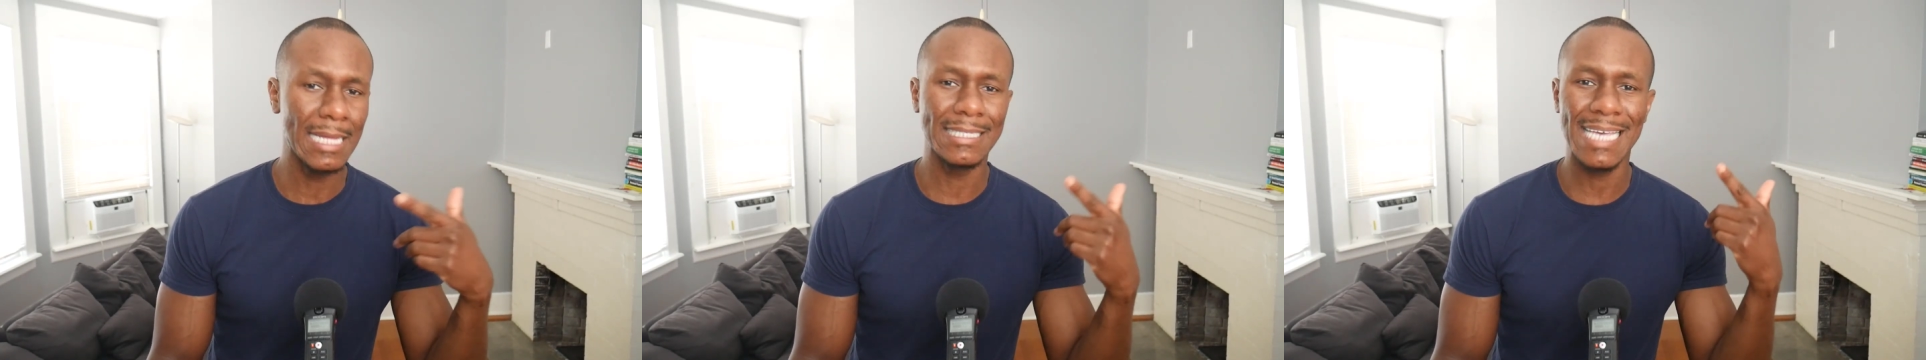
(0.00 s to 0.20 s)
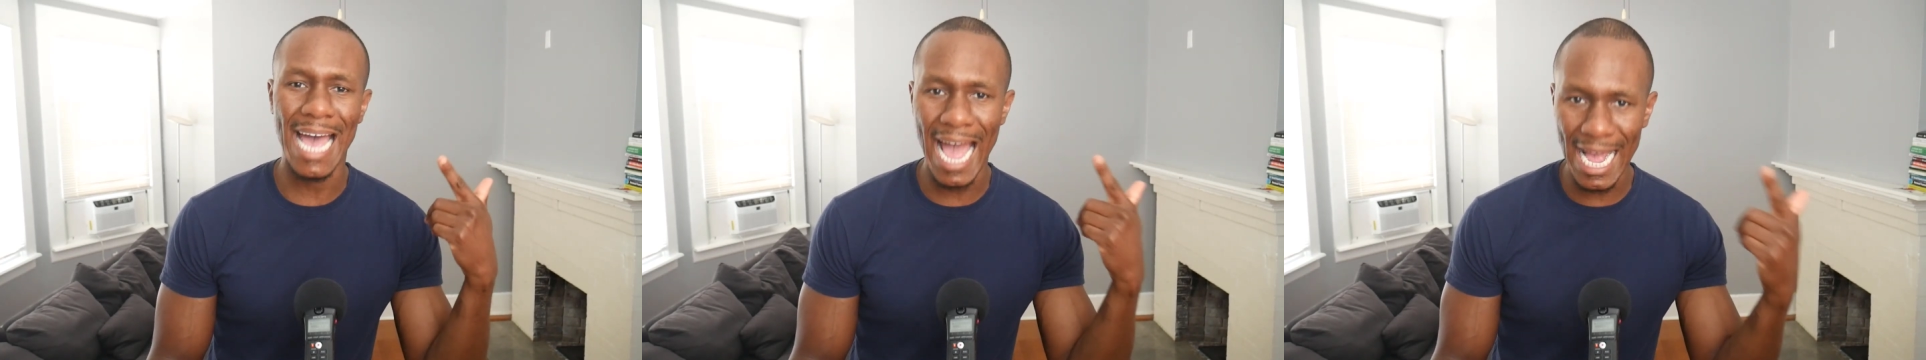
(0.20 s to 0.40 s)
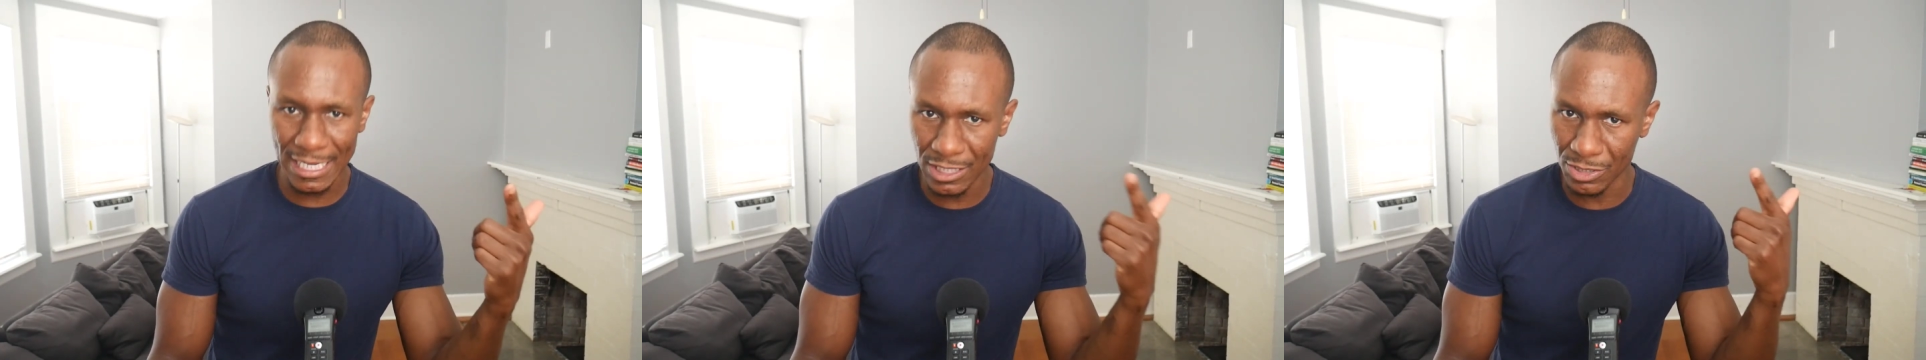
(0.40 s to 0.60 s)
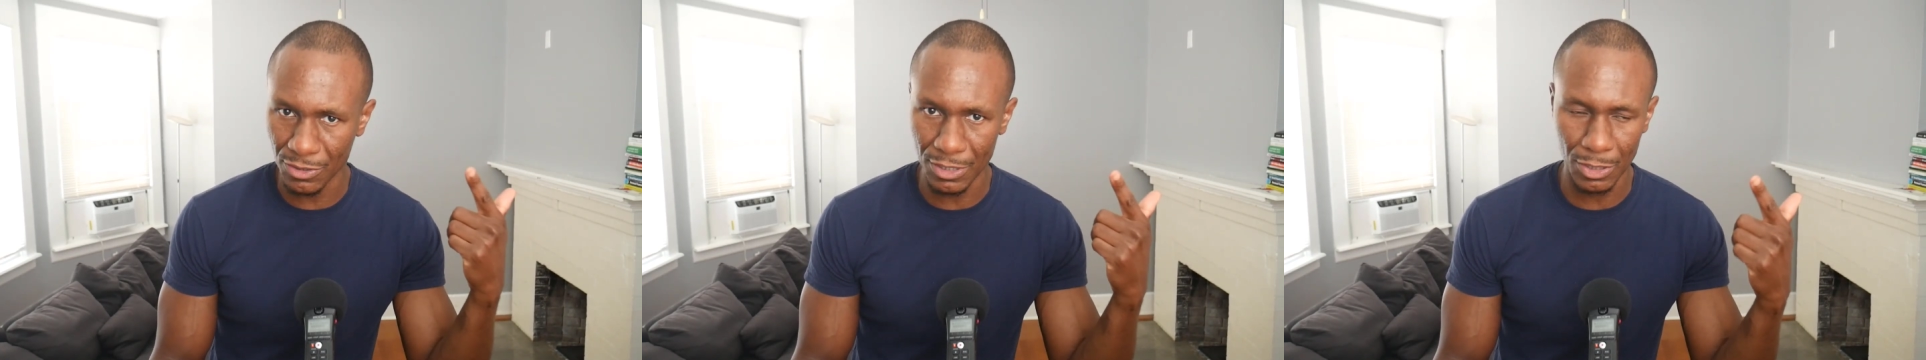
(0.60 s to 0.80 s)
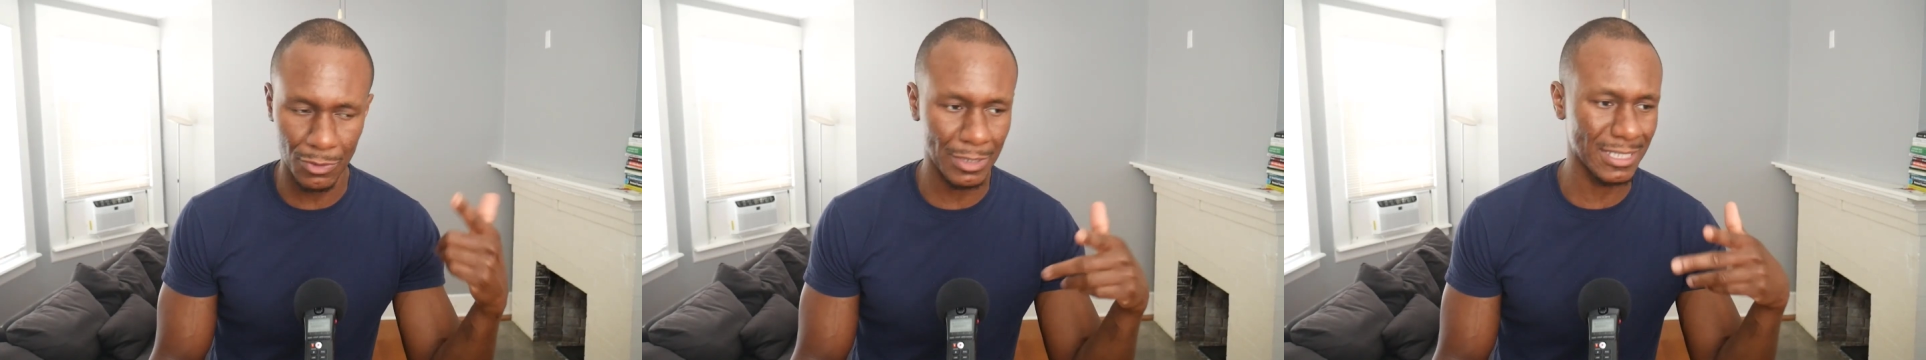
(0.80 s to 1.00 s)
taxes
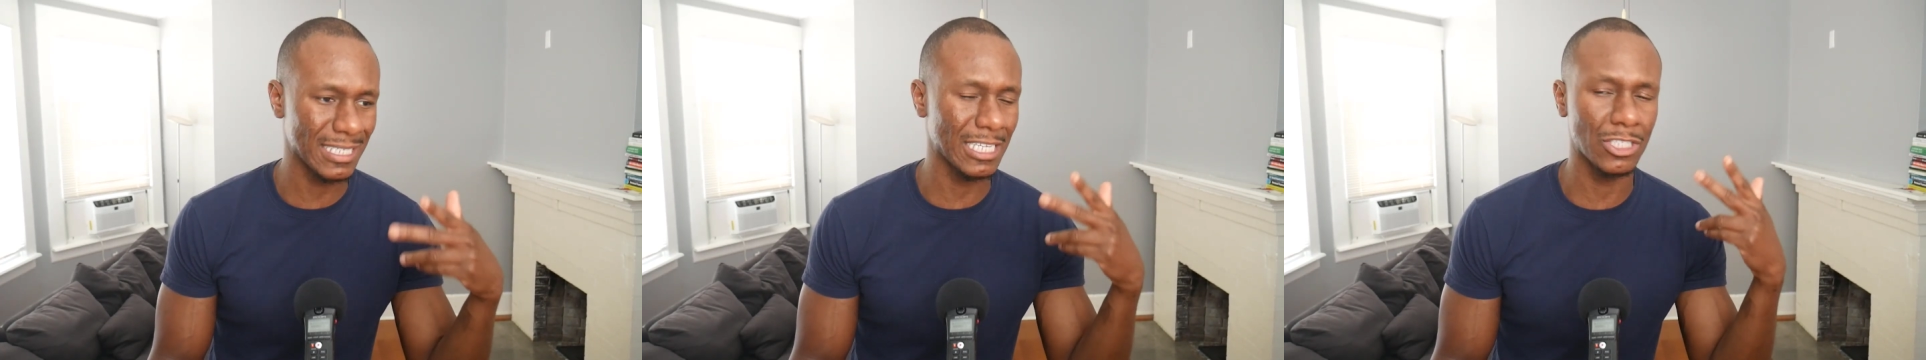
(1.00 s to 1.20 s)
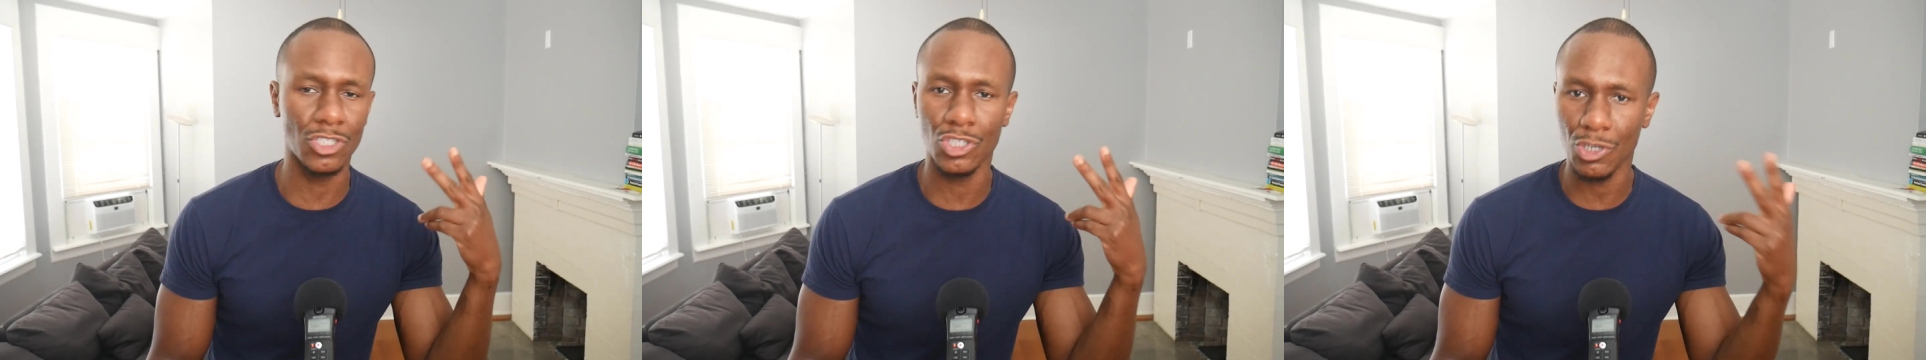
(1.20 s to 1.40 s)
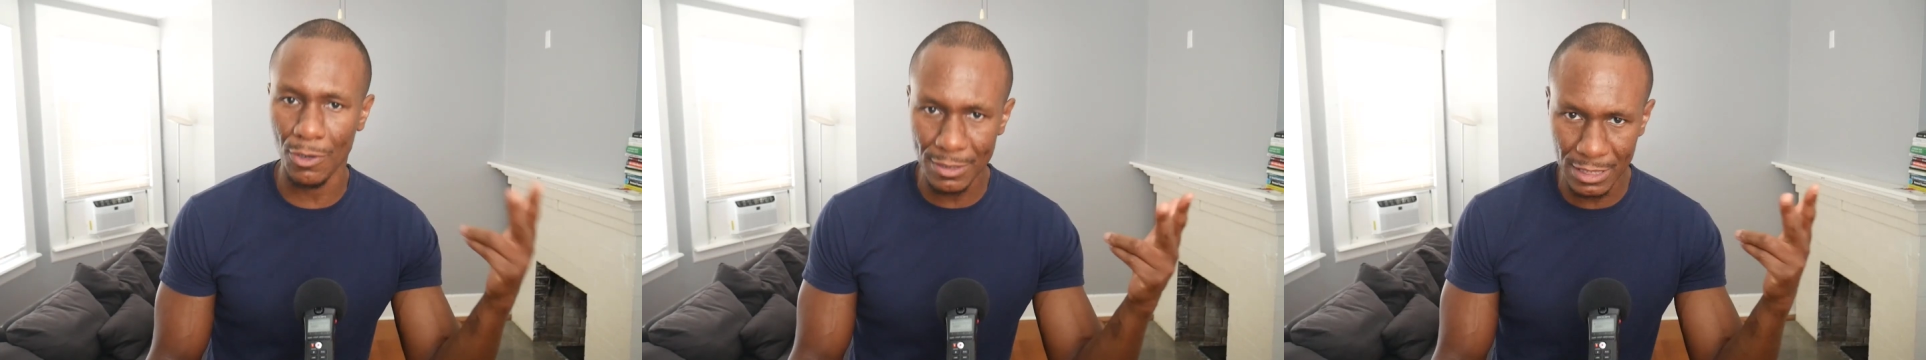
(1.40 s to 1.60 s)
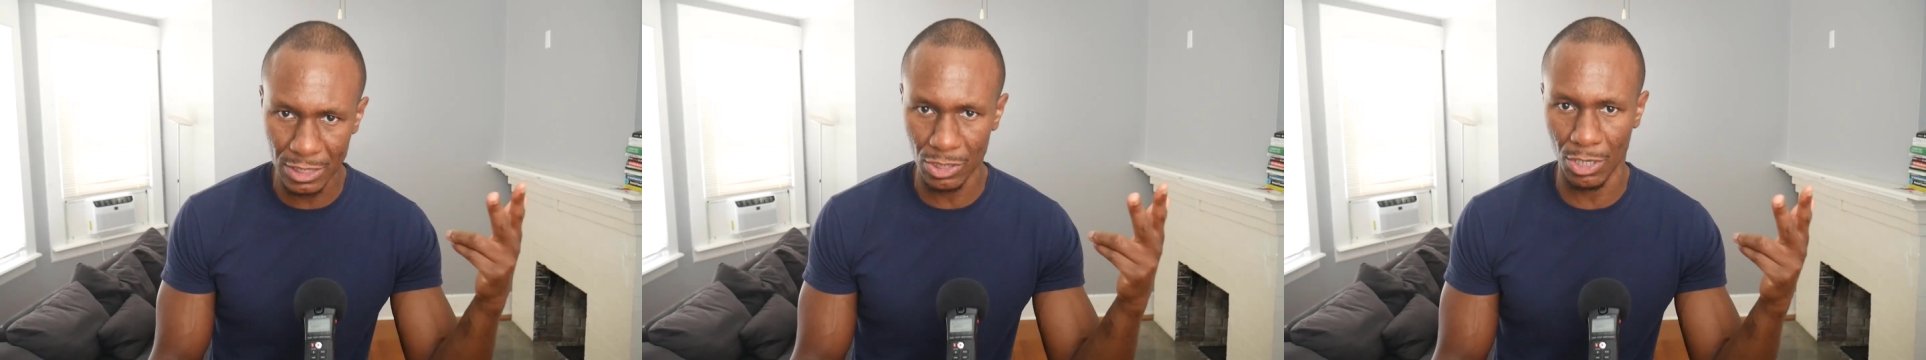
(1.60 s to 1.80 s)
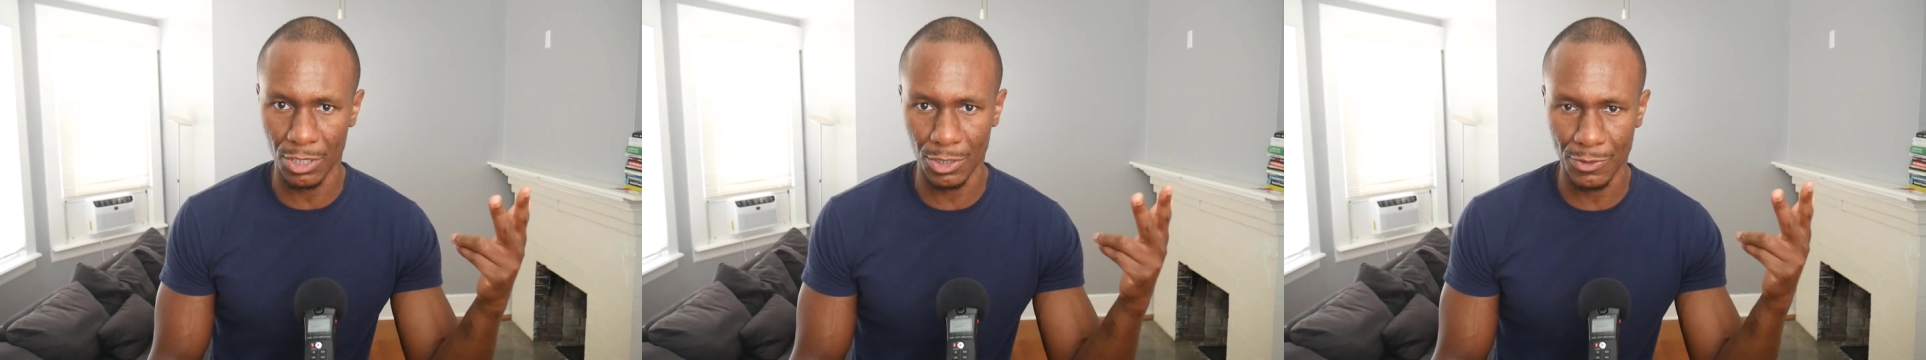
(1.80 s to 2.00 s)
are increasing,
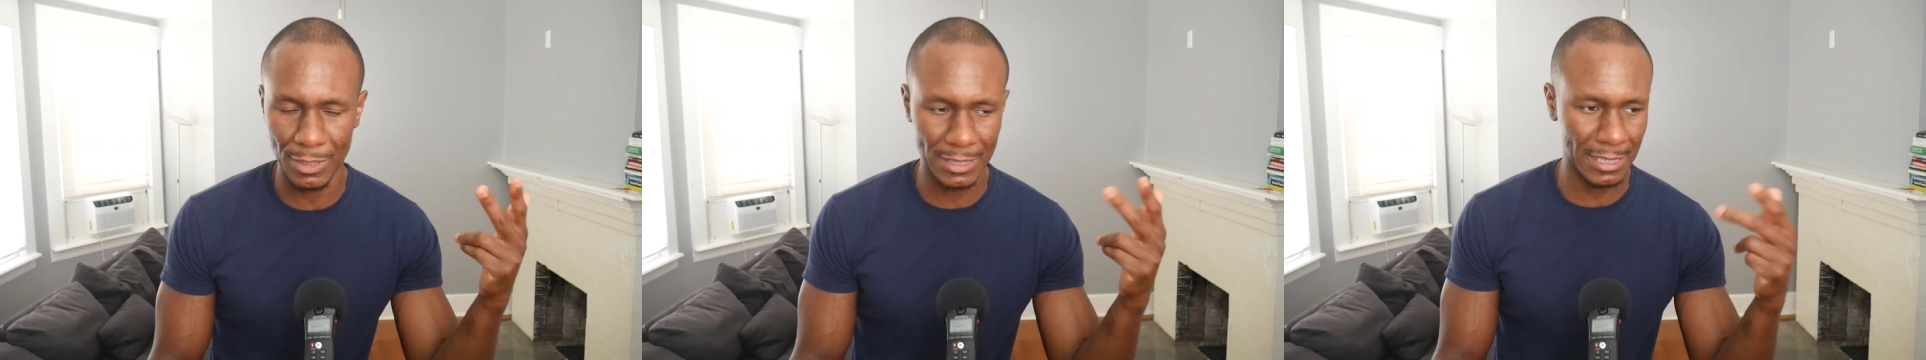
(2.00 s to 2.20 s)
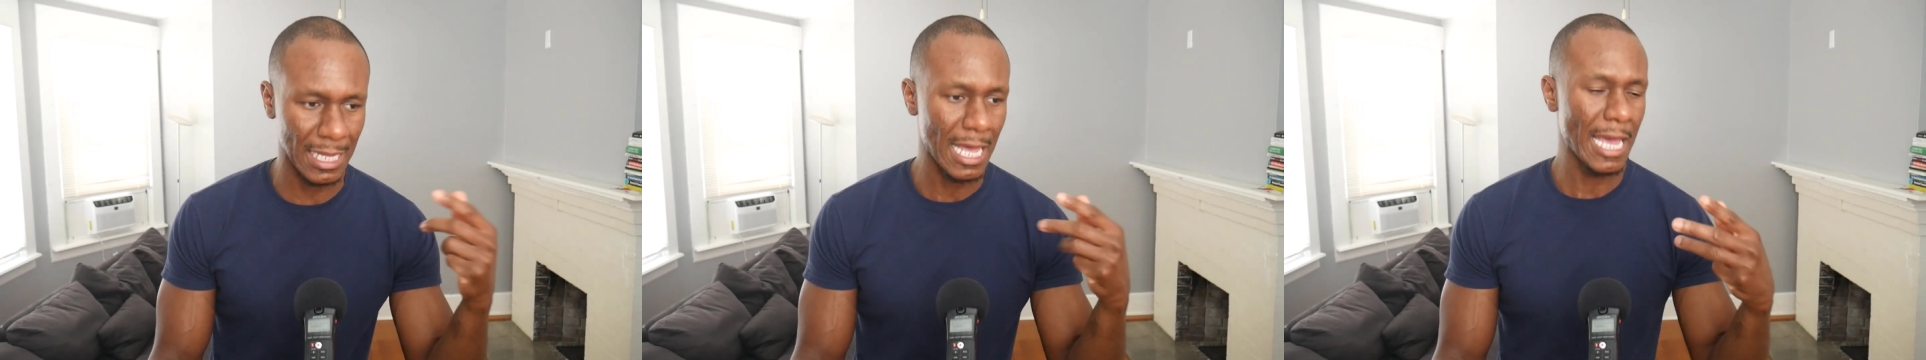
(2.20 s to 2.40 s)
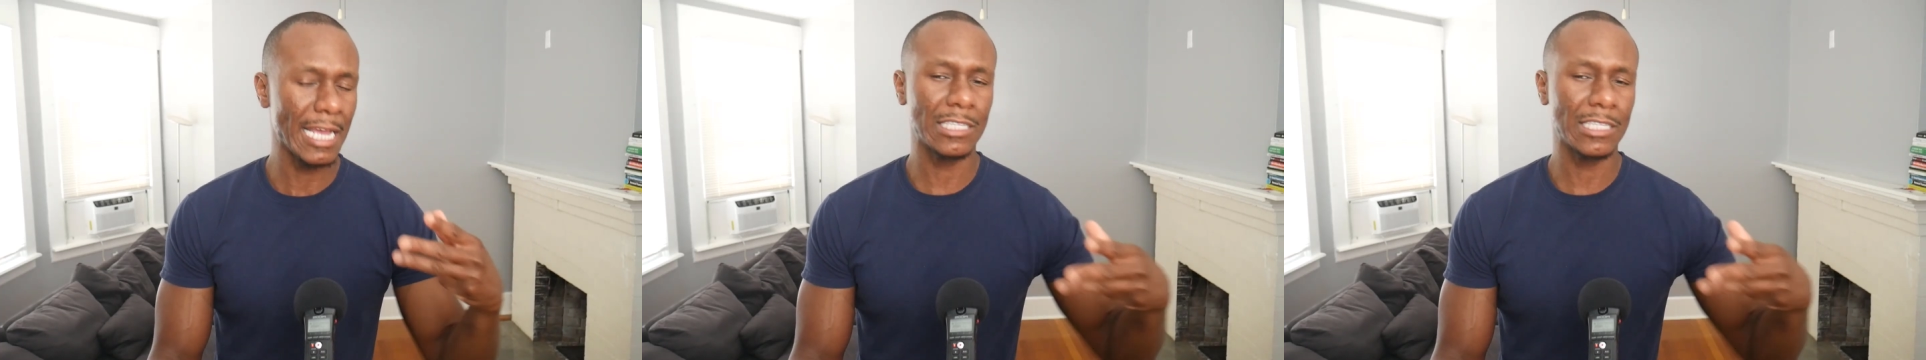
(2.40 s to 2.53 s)
insurances are increasing.